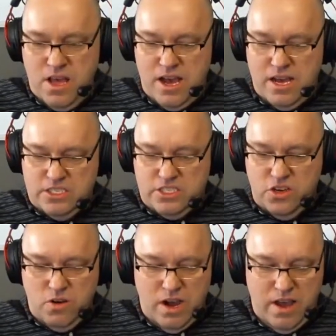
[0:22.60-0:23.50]
Uh,
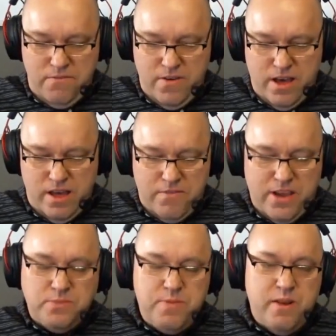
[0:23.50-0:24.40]
so I've uh, I've
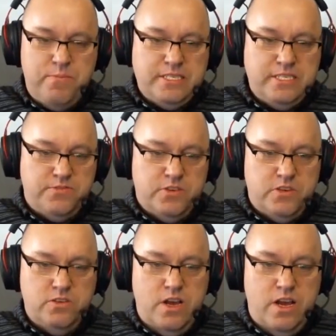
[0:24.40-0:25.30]
actually been in business
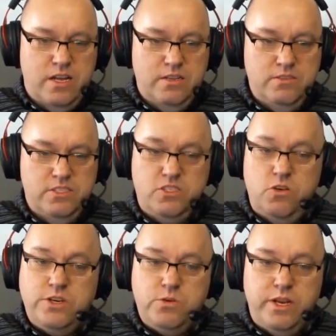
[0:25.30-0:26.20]
for uh, just
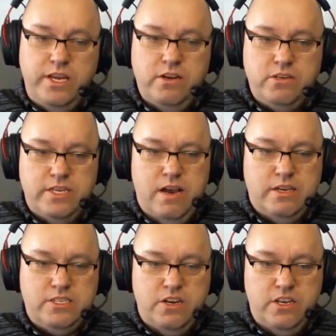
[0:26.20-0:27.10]
over twenty years now. I
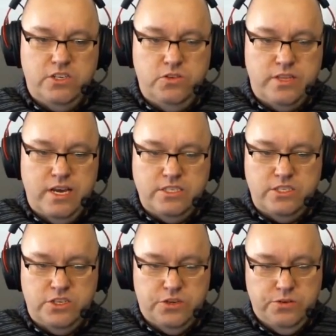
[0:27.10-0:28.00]
started in two
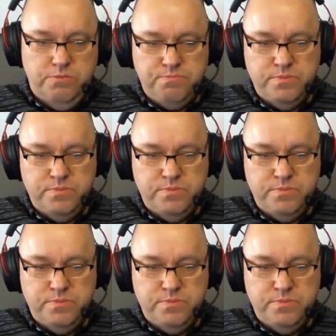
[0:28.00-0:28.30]
thousand two.